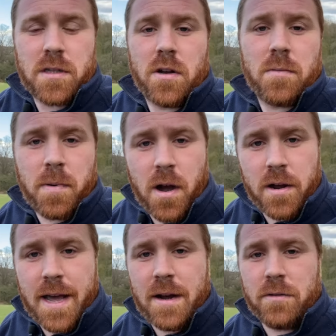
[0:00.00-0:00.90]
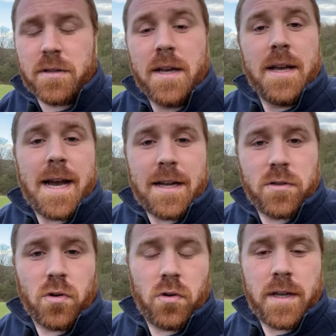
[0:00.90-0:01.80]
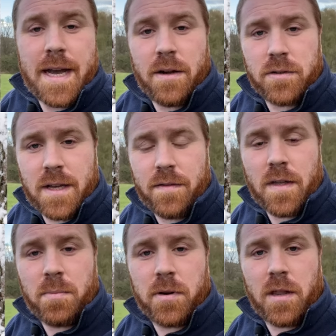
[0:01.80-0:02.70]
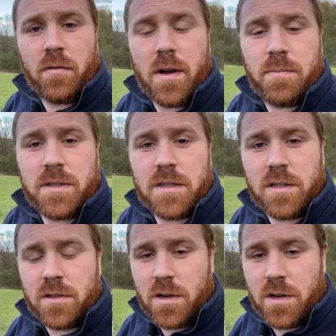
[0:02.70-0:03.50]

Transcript: so do barn owls and tawny owls if they're put in the right position.